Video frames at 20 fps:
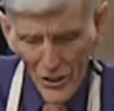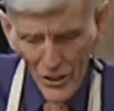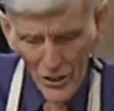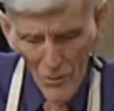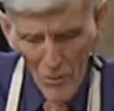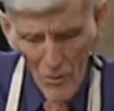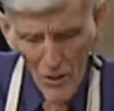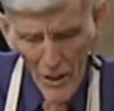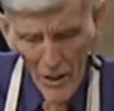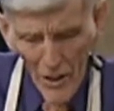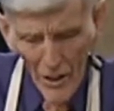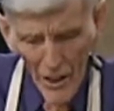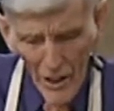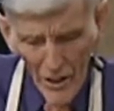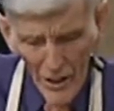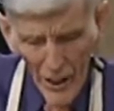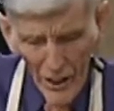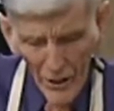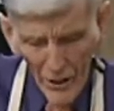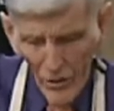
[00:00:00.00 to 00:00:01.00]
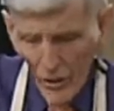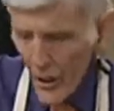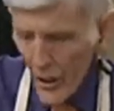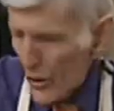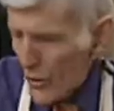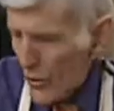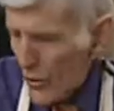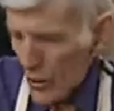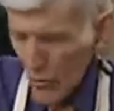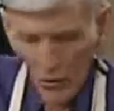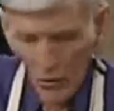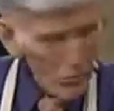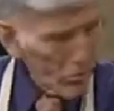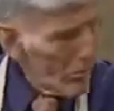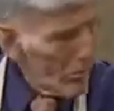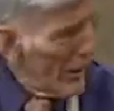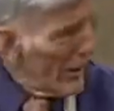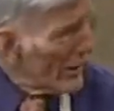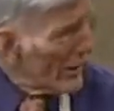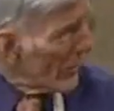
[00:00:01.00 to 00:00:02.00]
is, not only do it
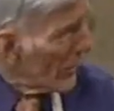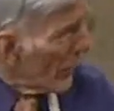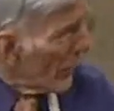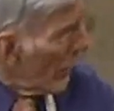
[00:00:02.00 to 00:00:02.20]
with plants